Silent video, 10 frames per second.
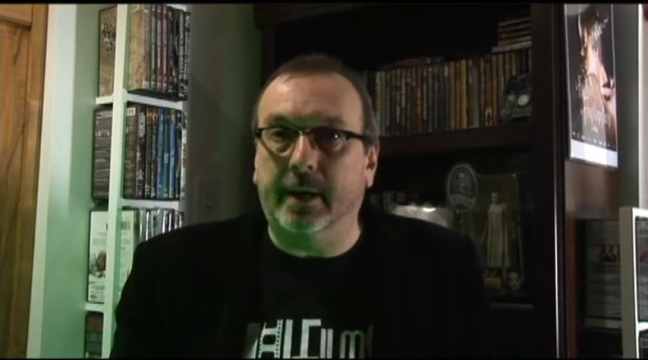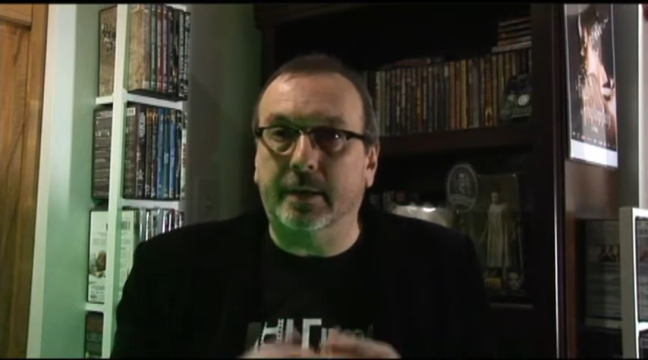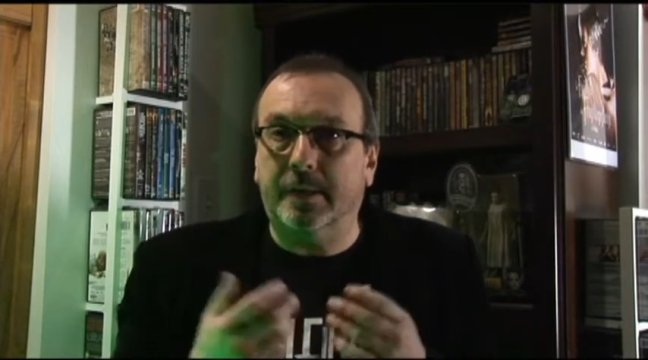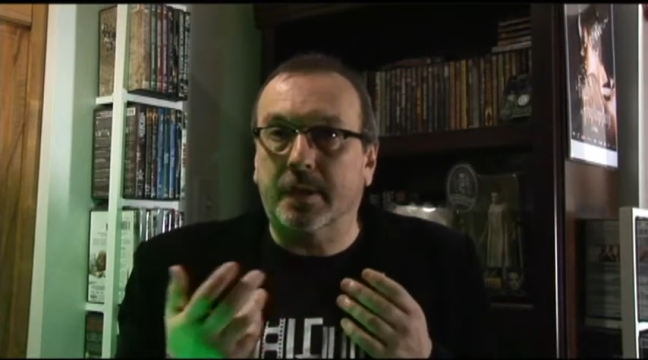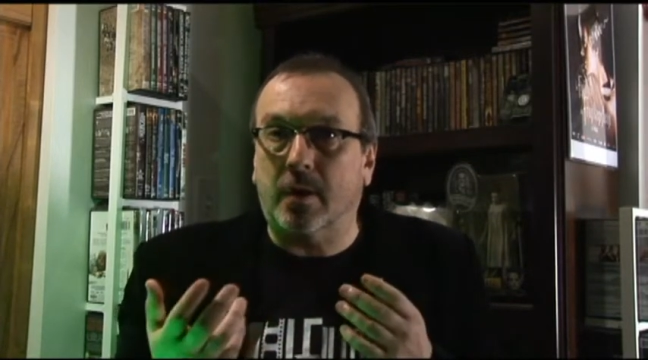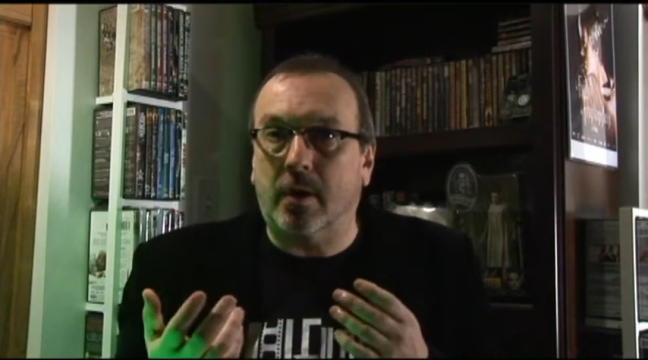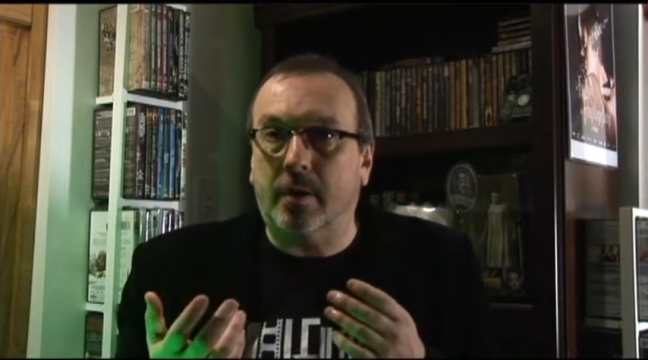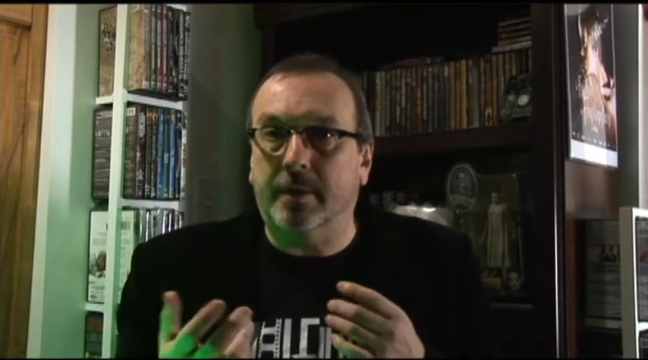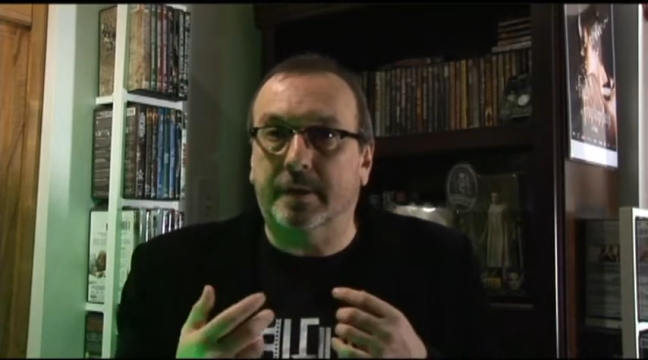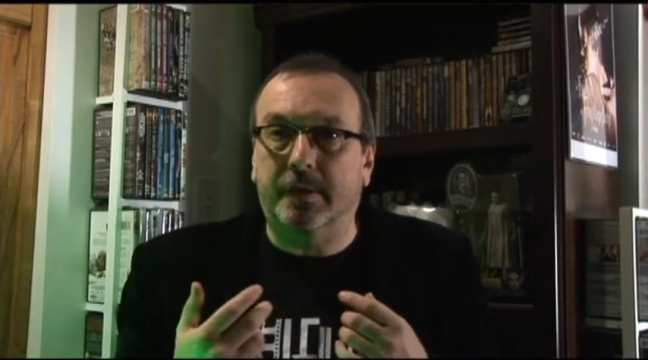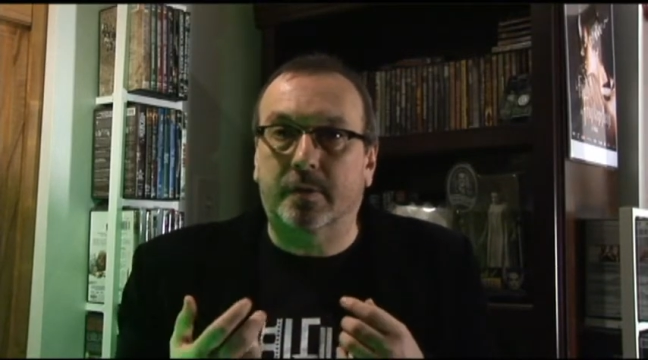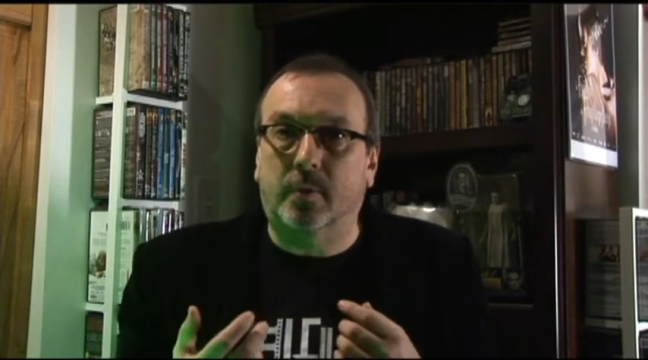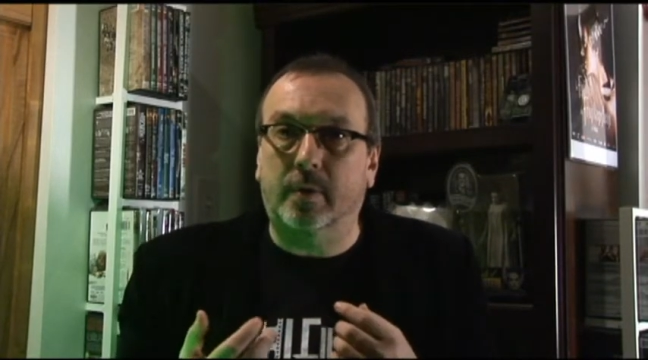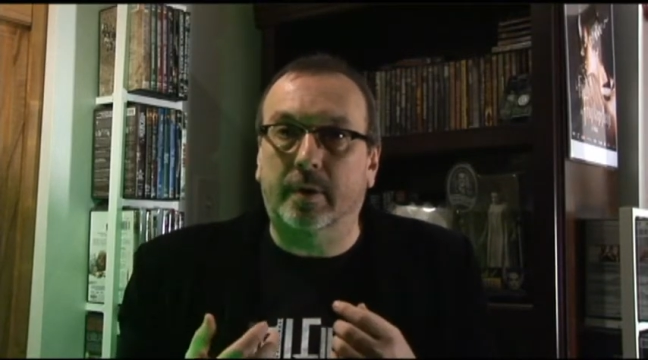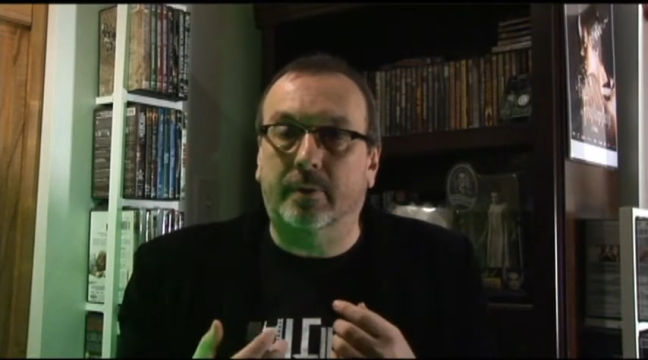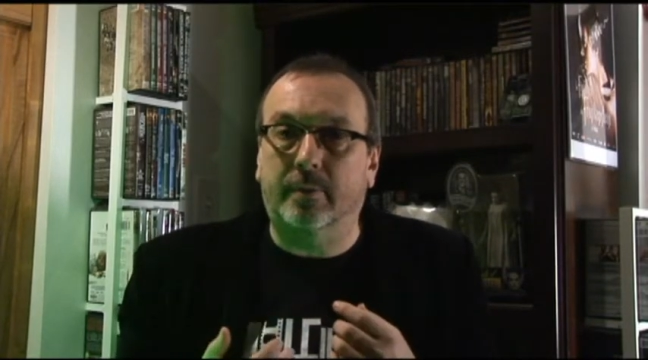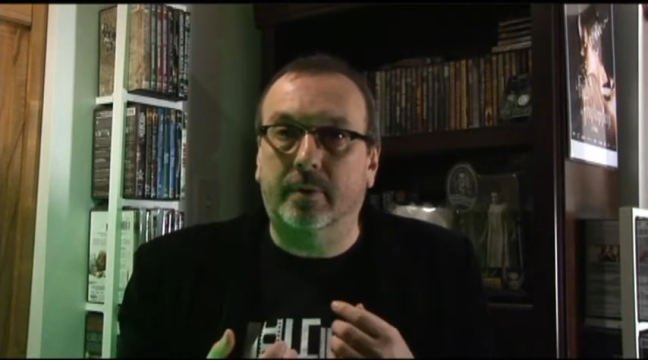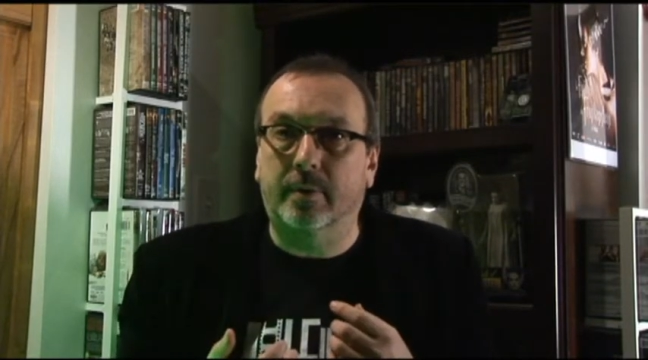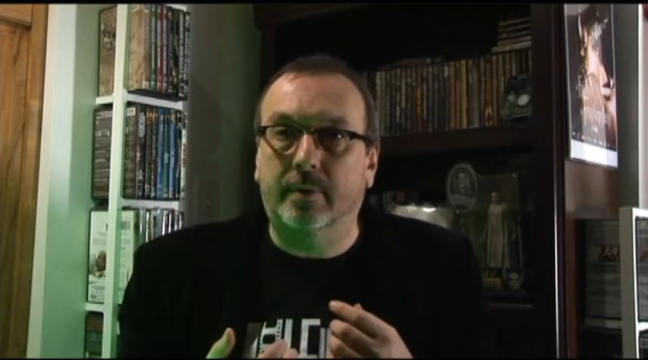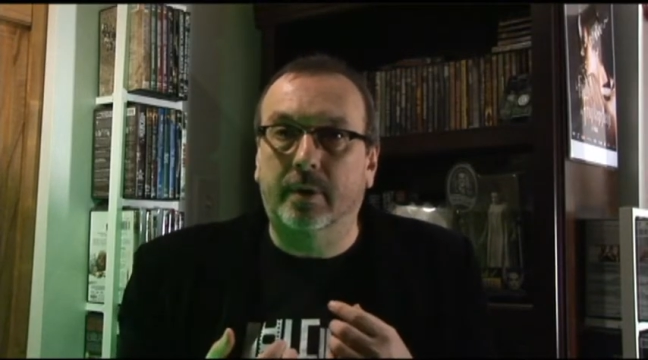and I saw this story
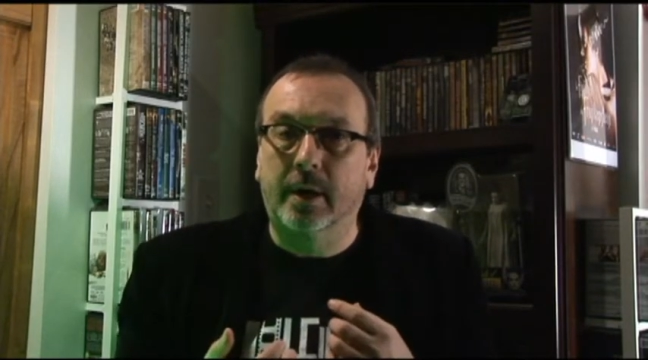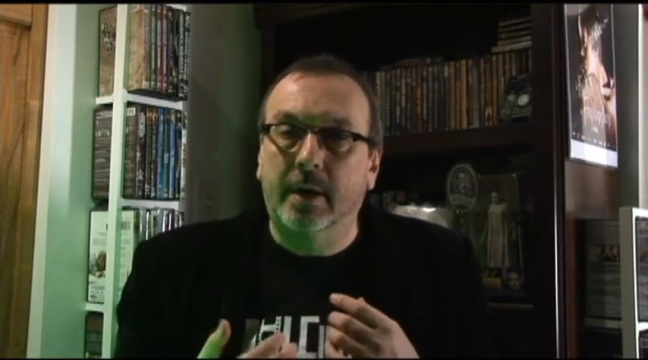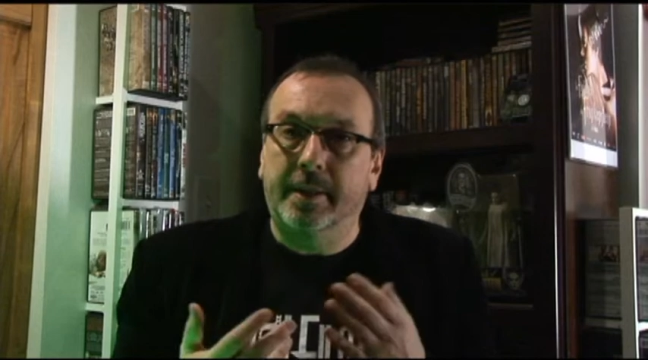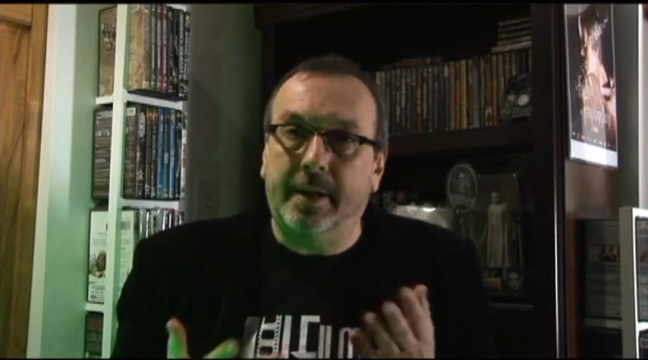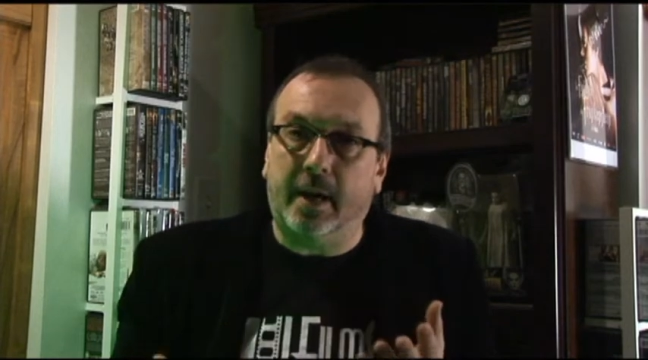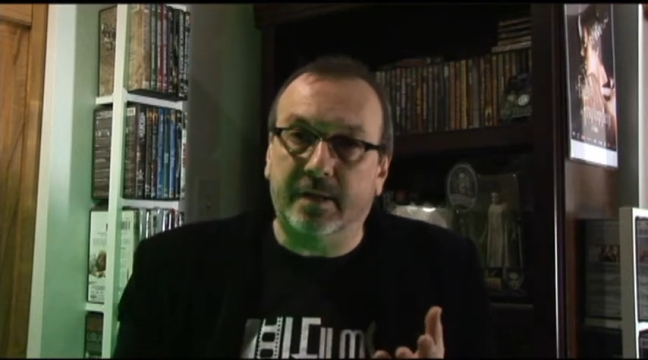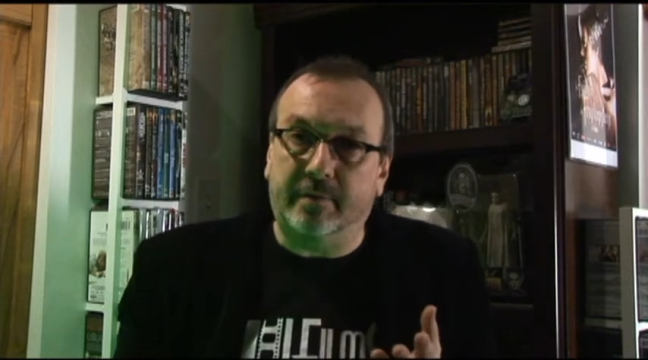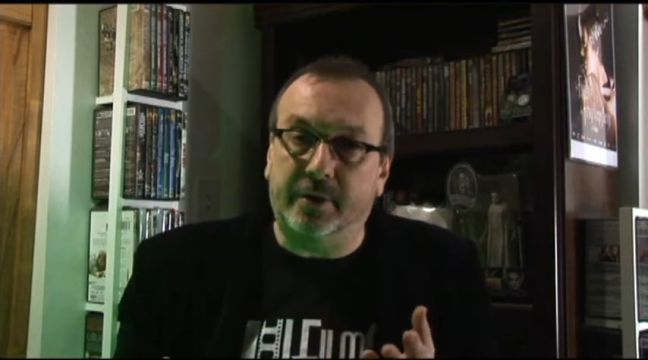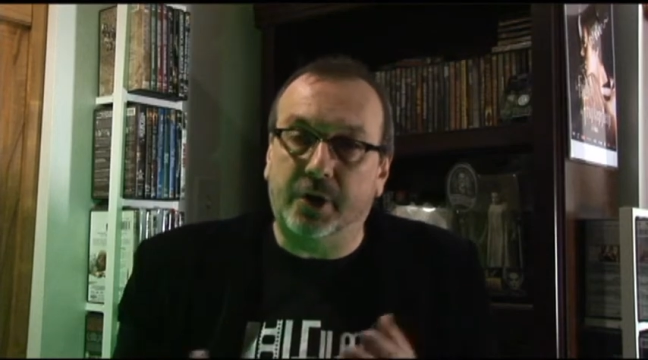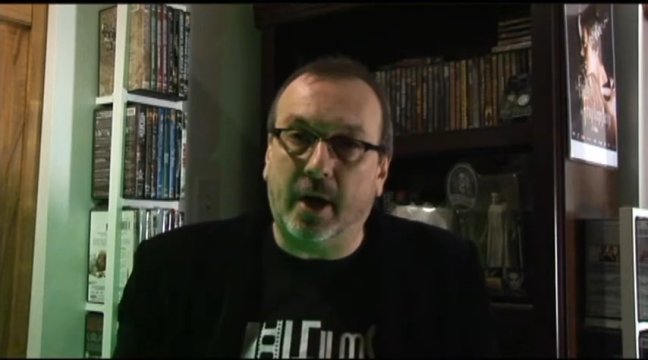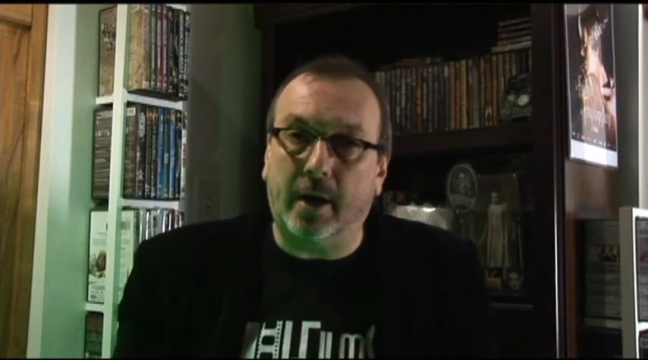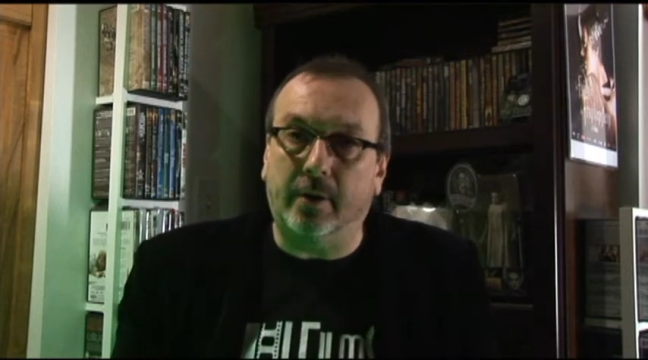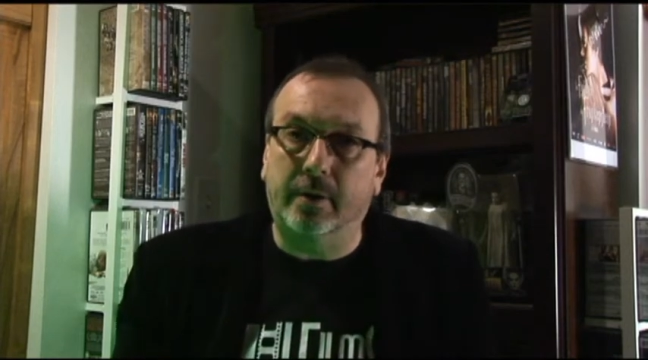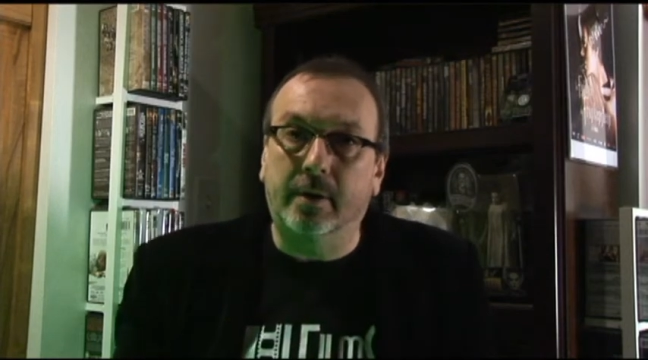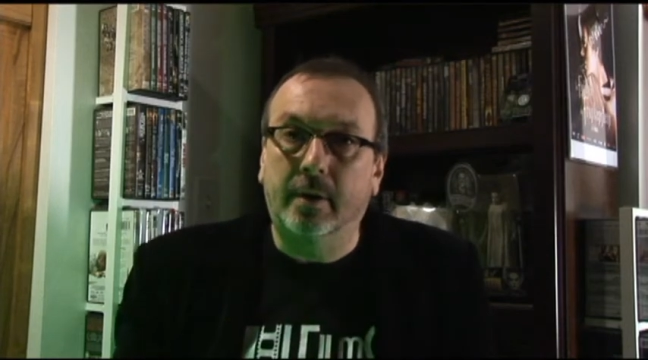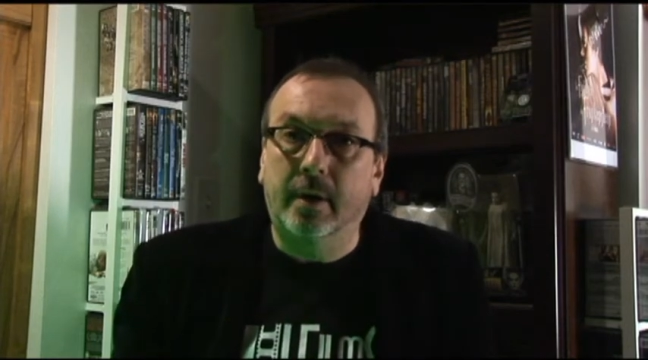through the eyes of a child.